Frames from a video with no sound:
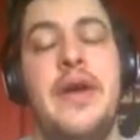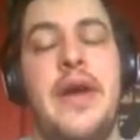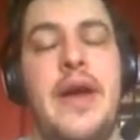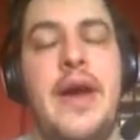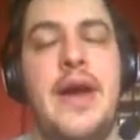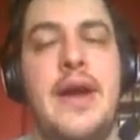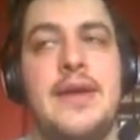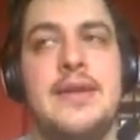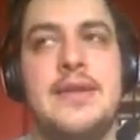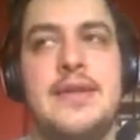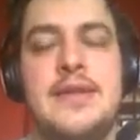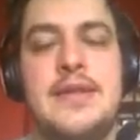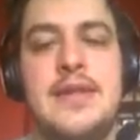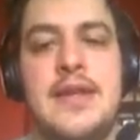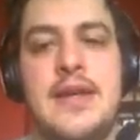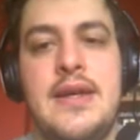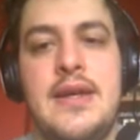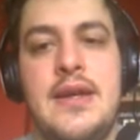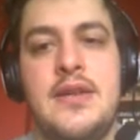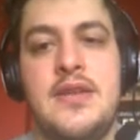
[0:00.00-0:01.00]
And
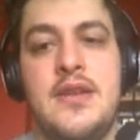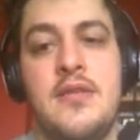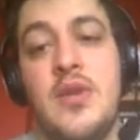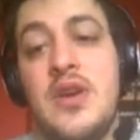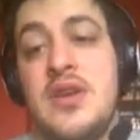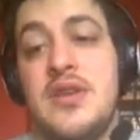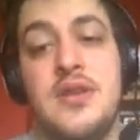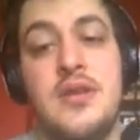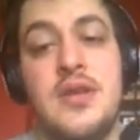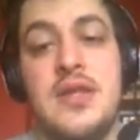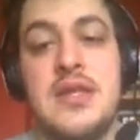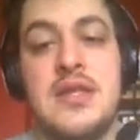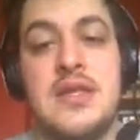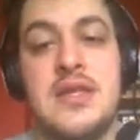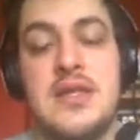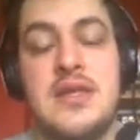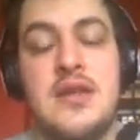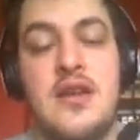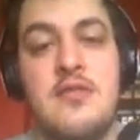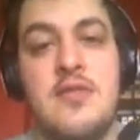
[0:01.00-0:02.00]
uh, I don't mind doing this
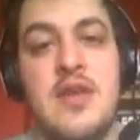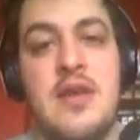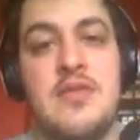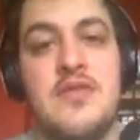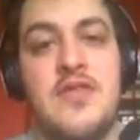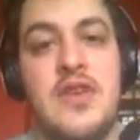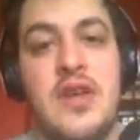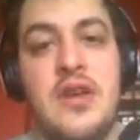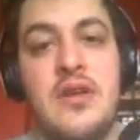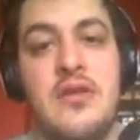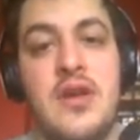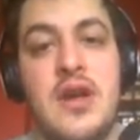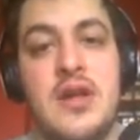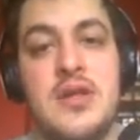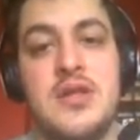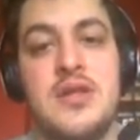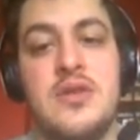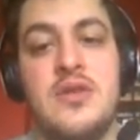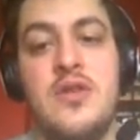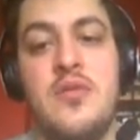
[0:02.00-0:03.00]
as a time lapse video. I
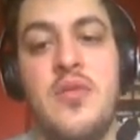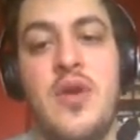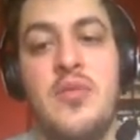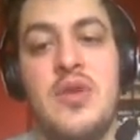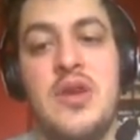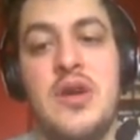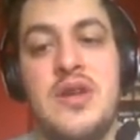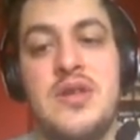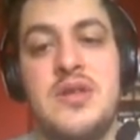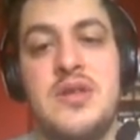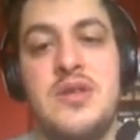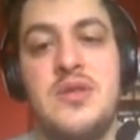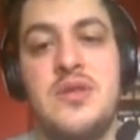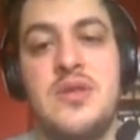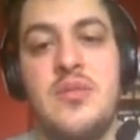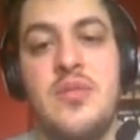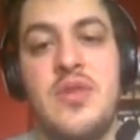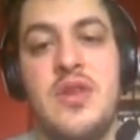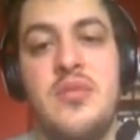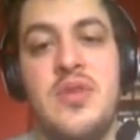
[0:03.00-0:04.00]
just thought it might be nice to do
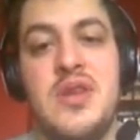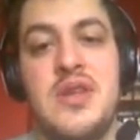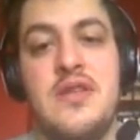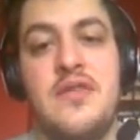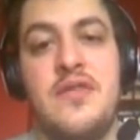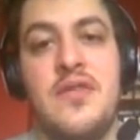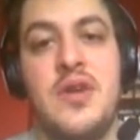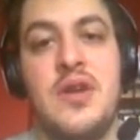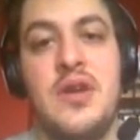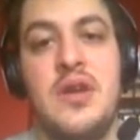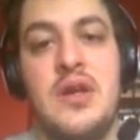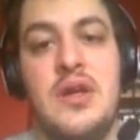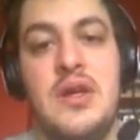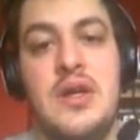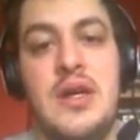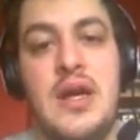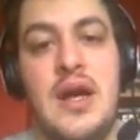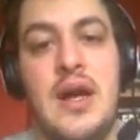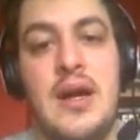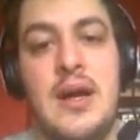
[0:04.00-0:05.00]
something a bit different.
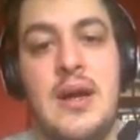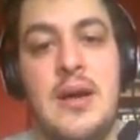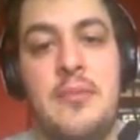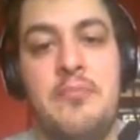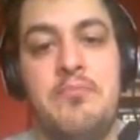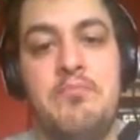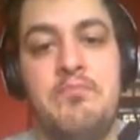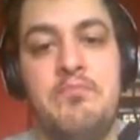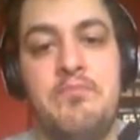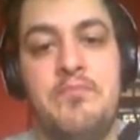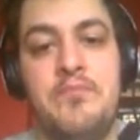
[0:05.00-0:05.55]
Um,